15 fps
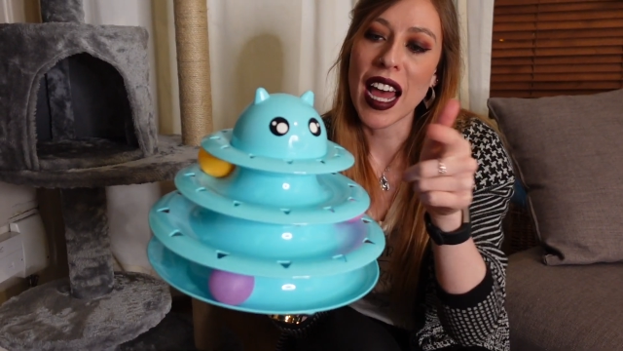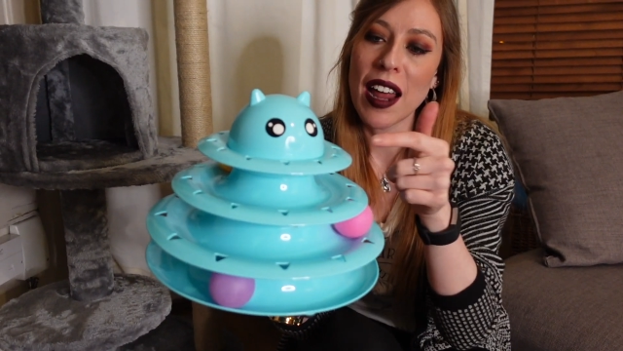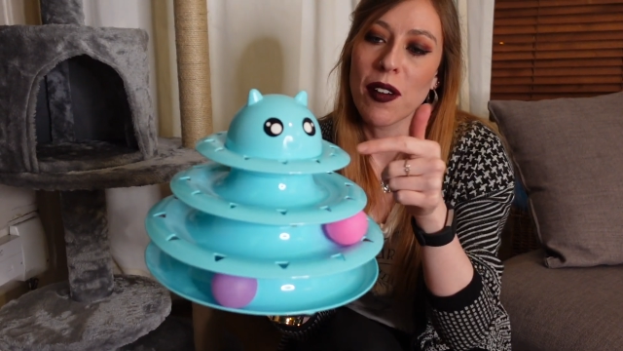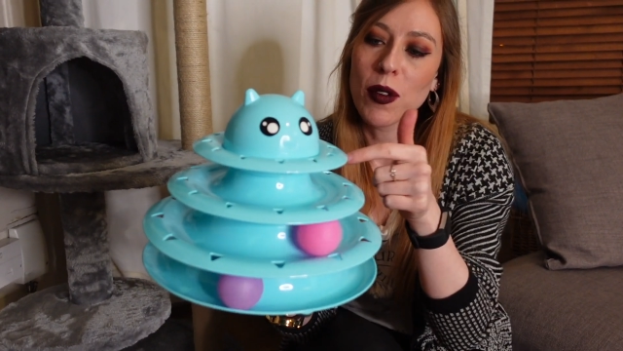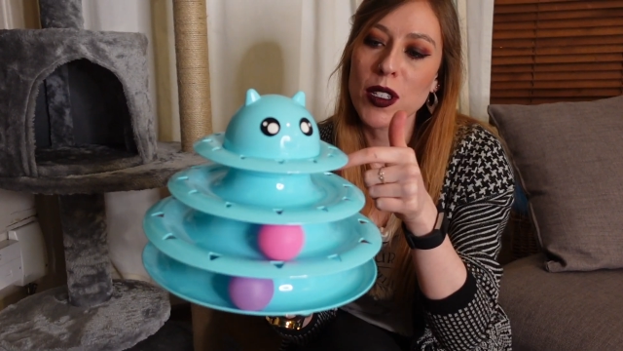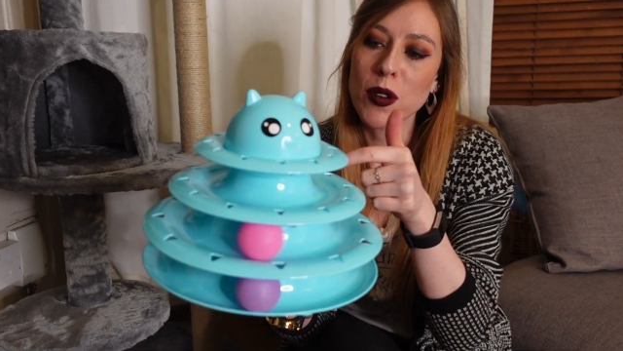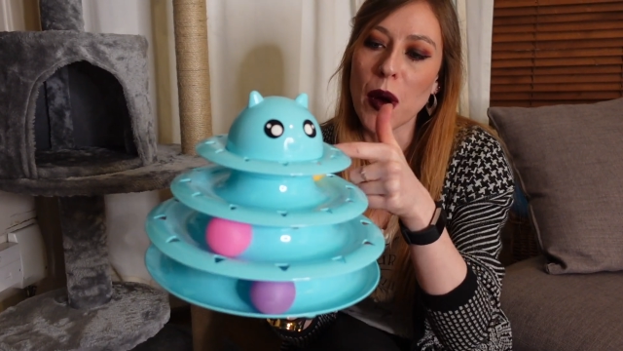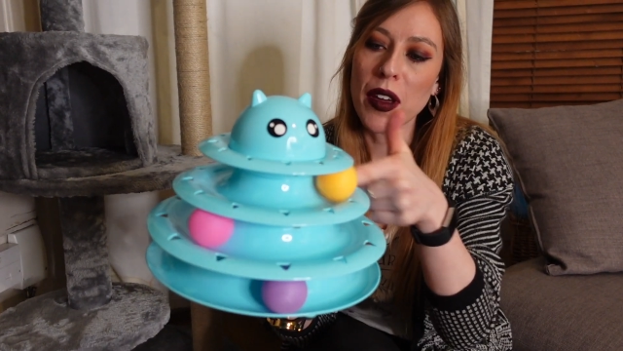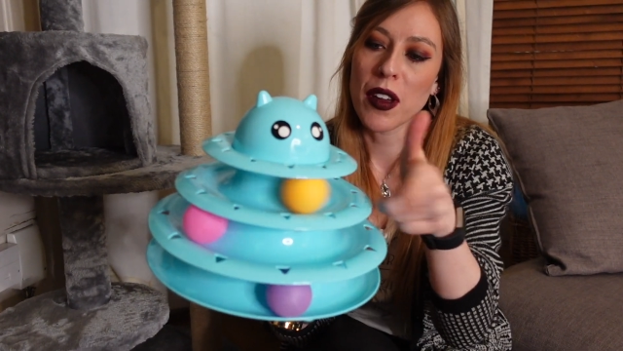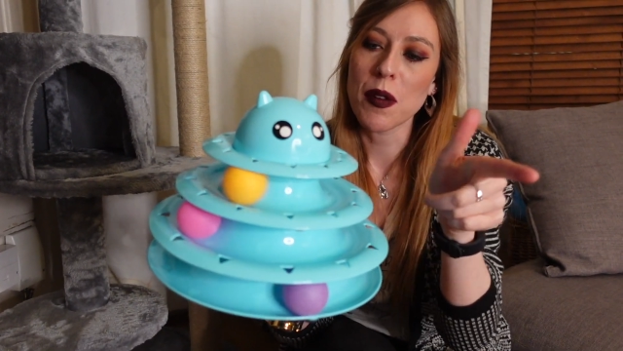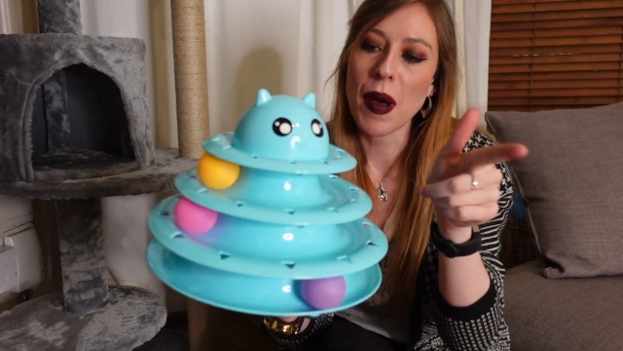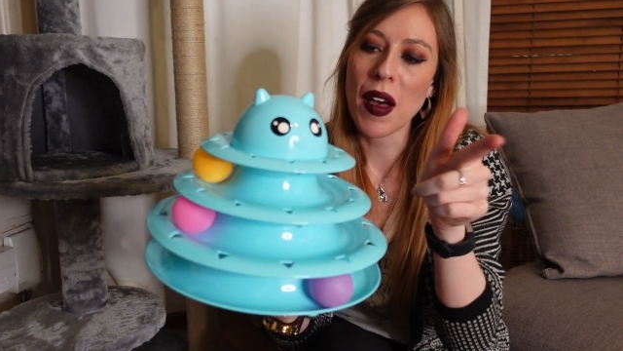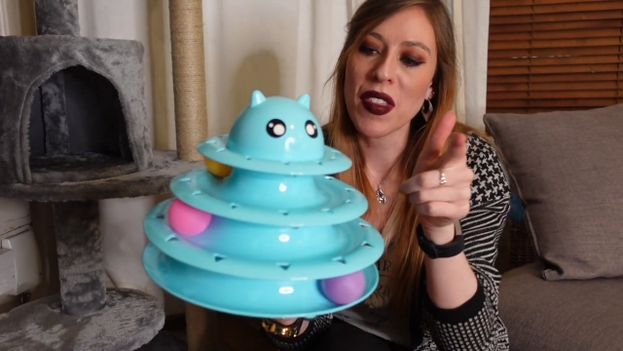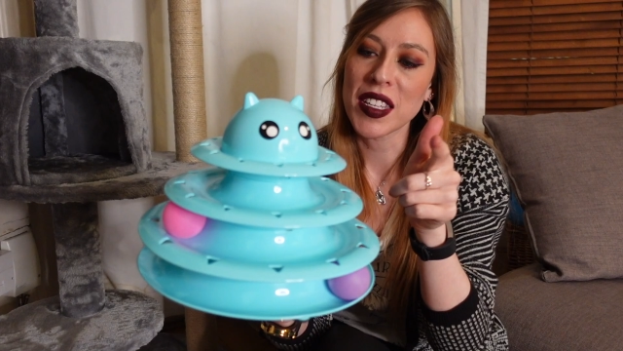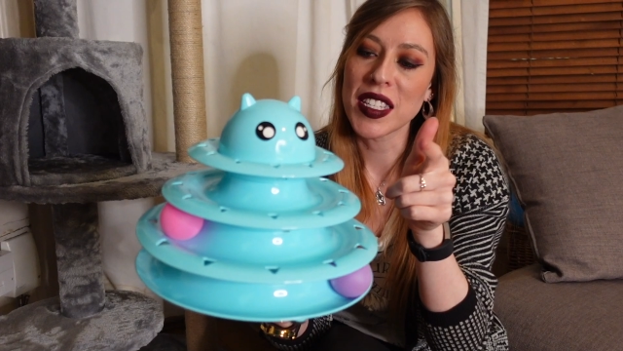And what's quite good
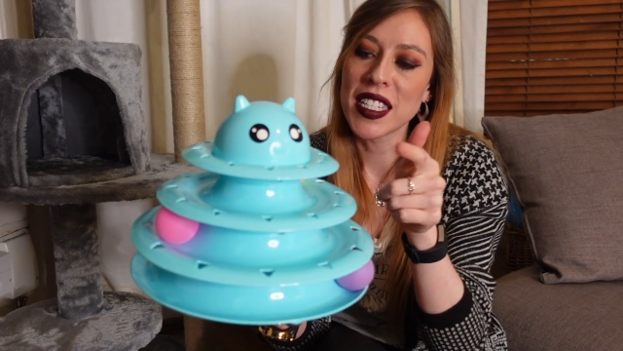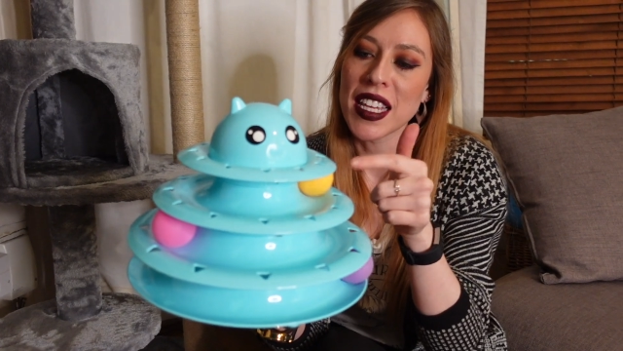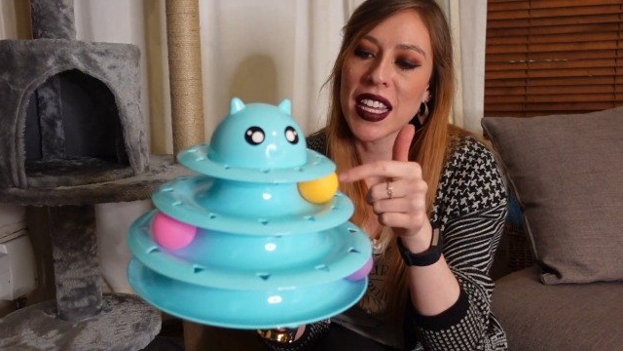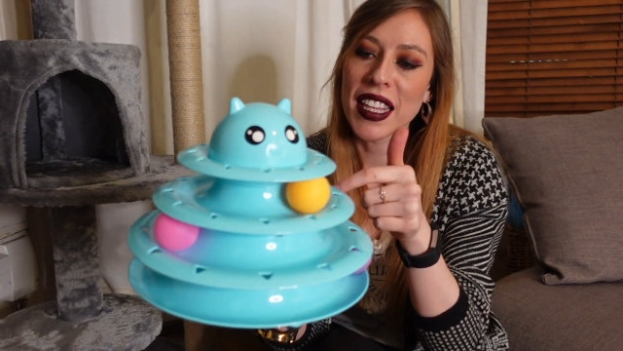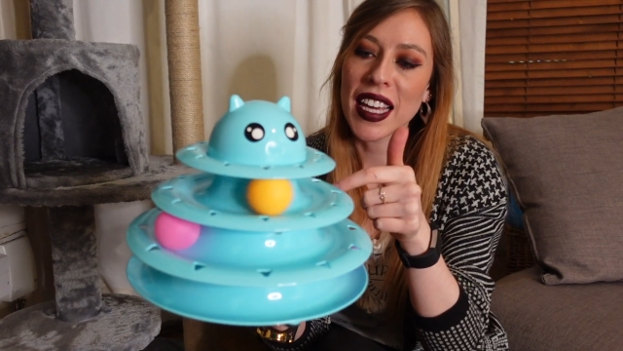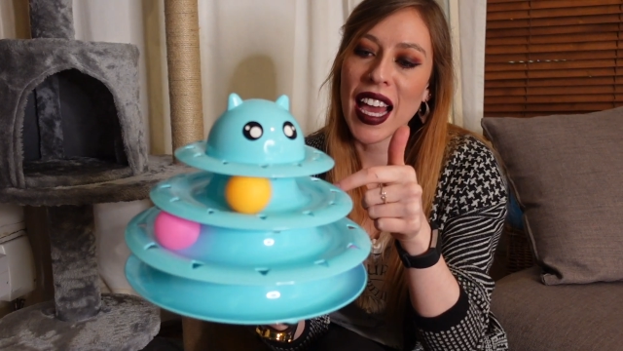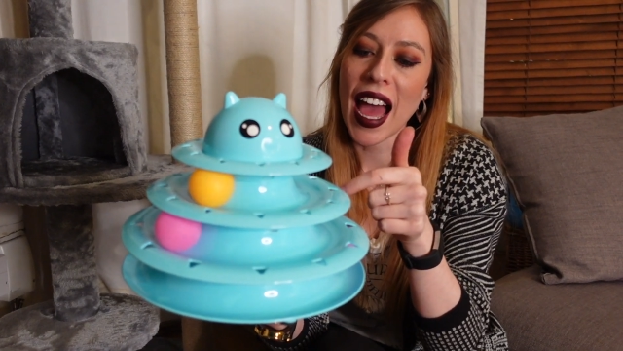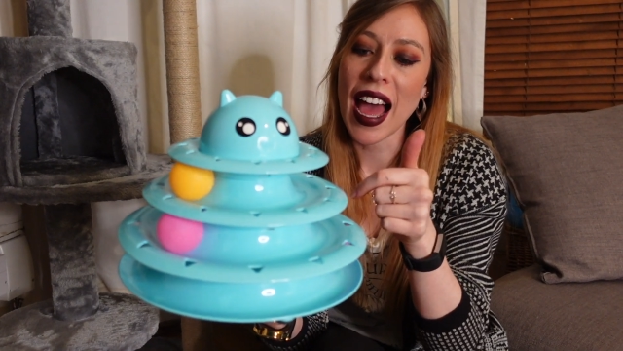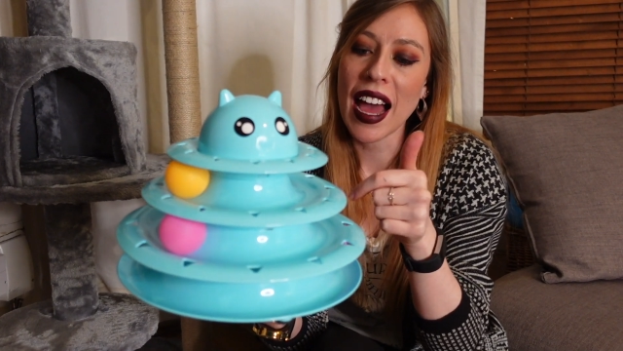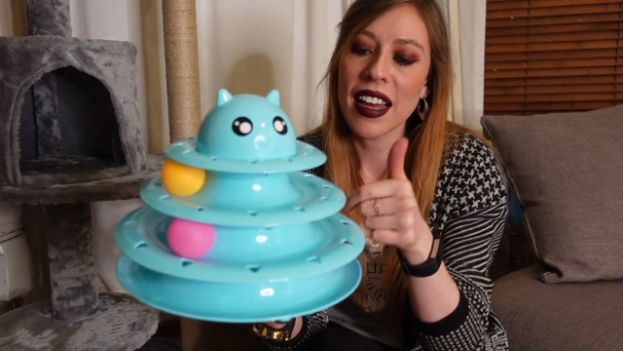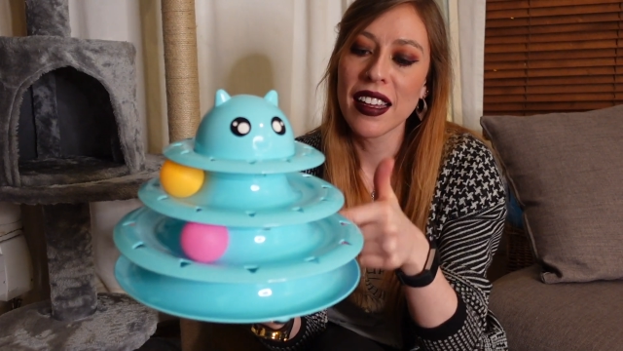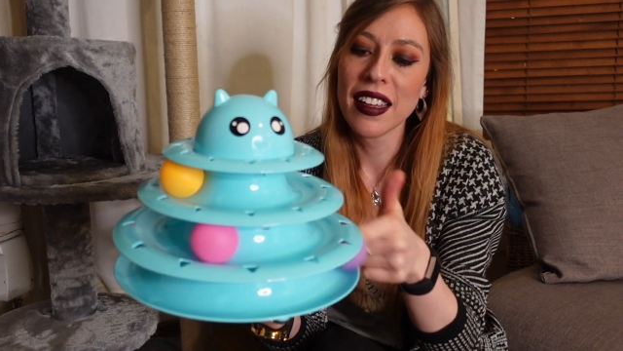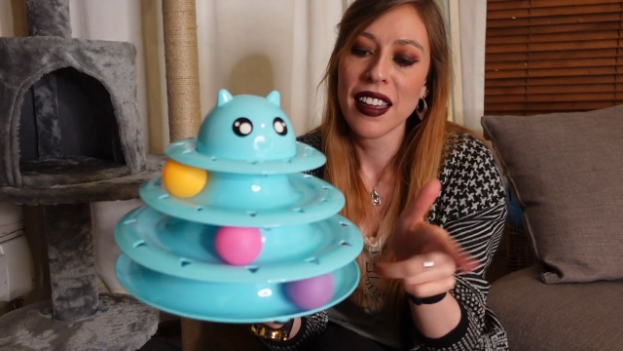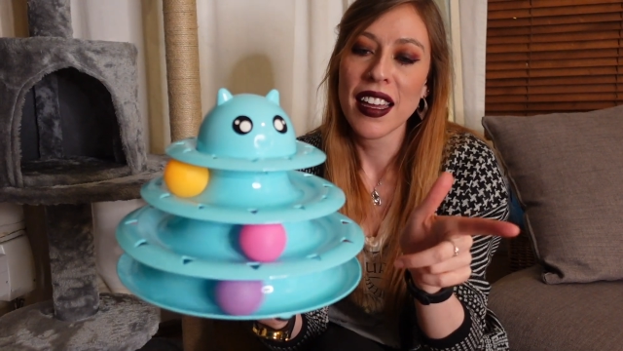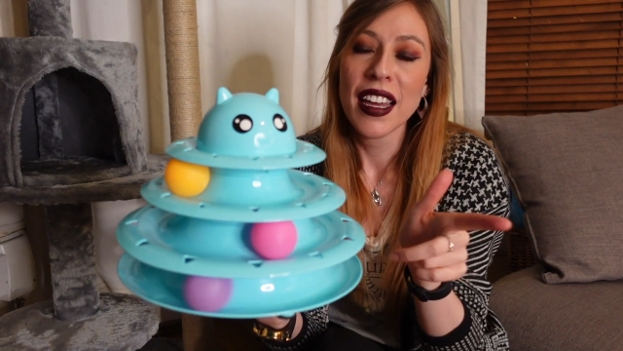about this is that the
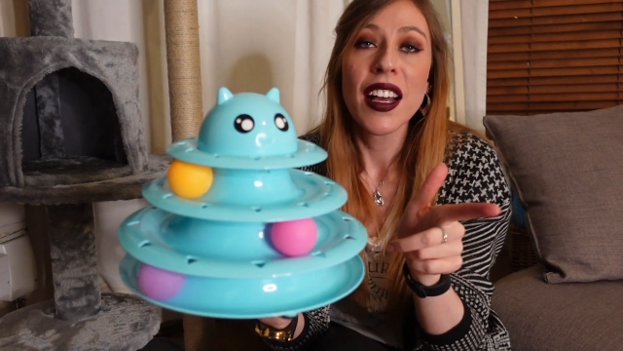cat